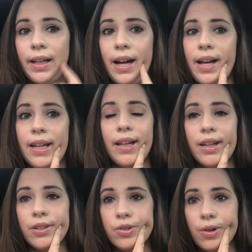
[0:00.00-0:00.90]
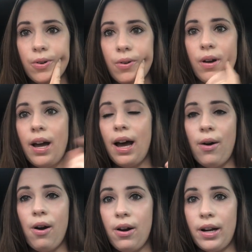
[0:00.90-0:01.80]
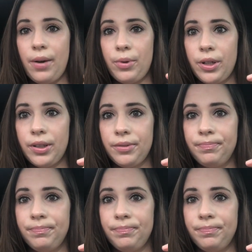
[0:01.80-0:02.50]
I can control how hard I work.